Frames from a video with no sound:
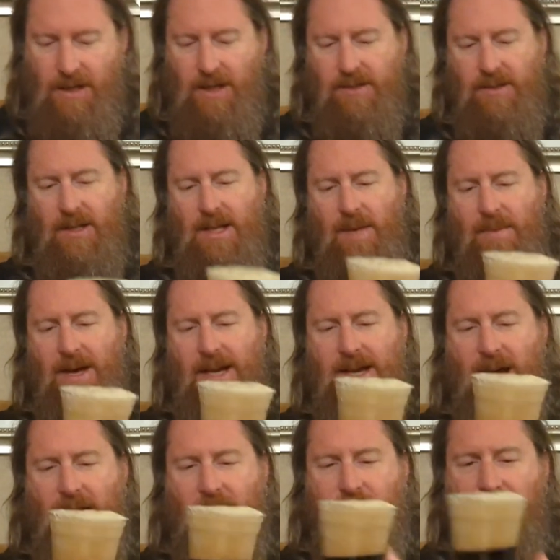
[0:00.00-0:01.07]
So I got my
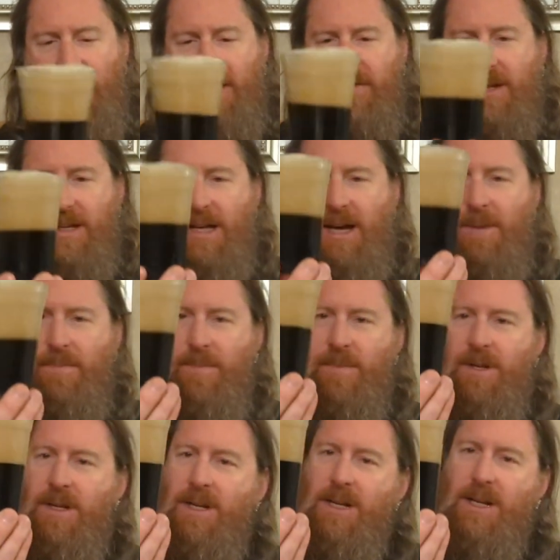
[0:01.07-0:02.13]
iconic plastic
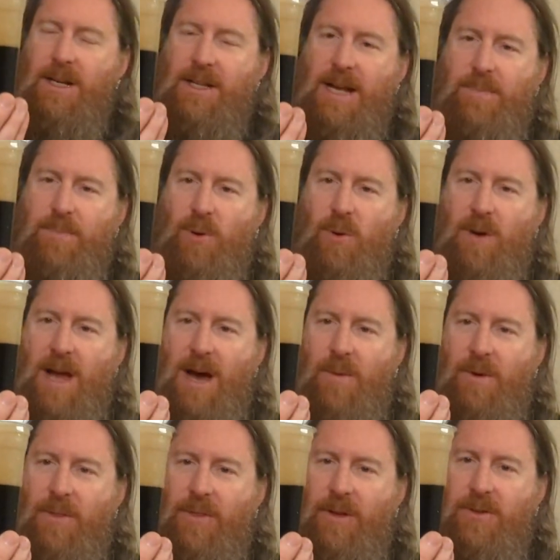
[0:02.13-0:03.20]
cup. That poured
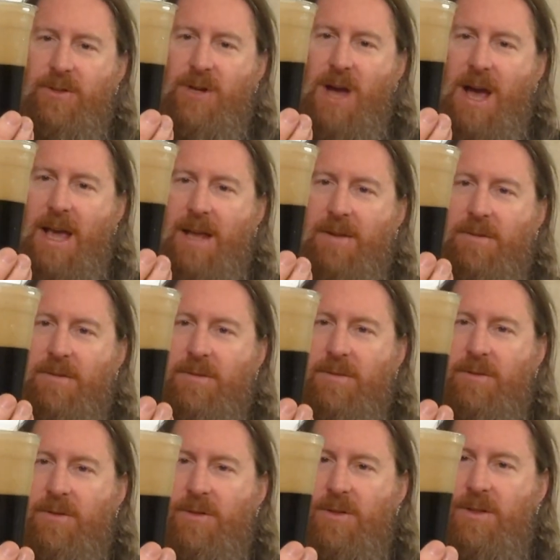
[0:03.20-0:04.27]
out with a giant
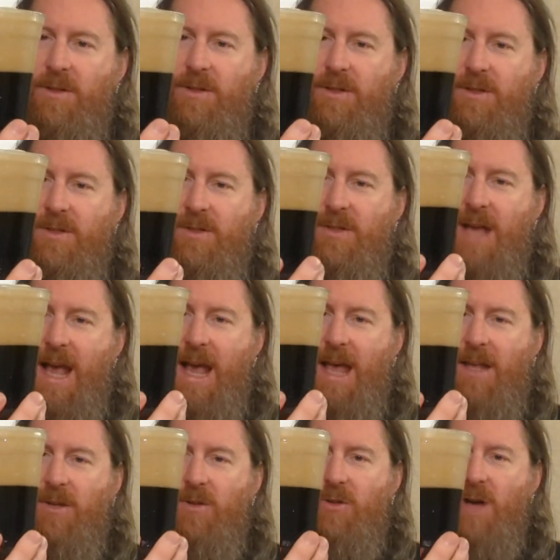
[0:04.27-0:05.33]

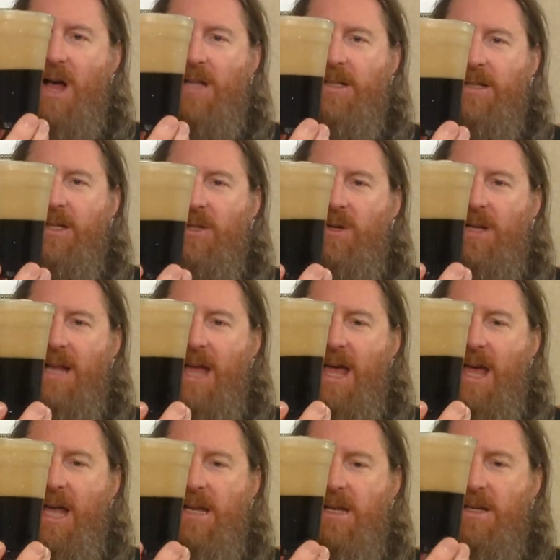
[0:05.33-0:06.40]
tan, chocolatey looking
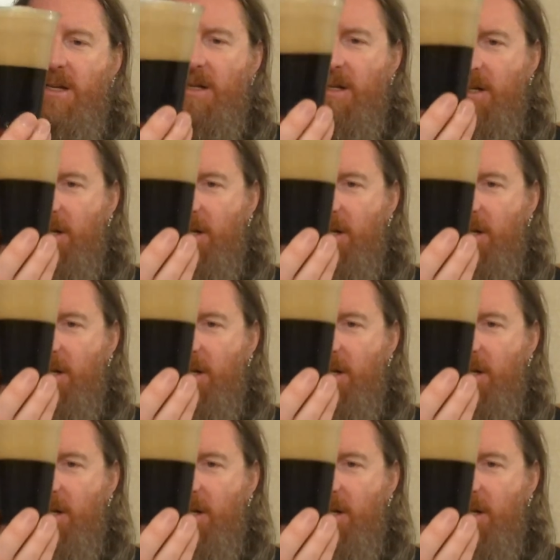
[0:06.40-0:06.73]
head.